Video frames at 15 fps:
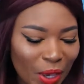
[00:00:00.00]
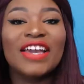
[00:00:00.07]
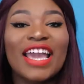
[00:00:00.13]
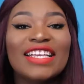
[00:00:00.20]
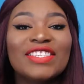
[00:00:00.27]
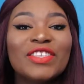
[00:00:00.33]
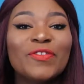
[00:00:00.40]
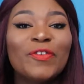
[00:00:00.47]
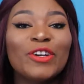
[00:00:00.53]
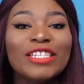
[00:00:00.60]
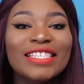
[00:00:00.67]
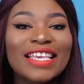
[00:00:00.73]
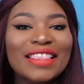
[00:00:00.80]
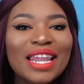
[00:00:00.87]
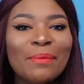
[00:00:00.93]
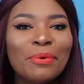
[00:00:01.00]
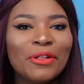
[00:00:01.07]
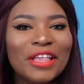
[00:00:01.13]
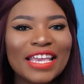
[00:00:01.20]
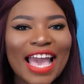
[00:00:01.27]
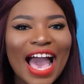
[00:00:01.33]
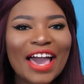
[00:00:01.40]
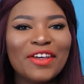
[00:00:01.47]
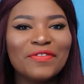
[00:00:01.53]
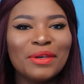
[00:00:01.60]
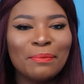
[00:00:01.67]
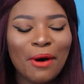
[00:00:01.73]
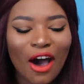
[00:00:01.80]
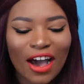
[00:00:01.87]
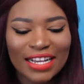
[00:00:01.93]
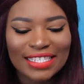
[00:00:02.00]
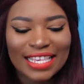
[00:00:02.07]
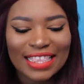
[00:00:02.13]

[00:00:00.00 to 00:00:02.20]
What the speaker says: Okay, so the first thing that I'm pulling out of the box,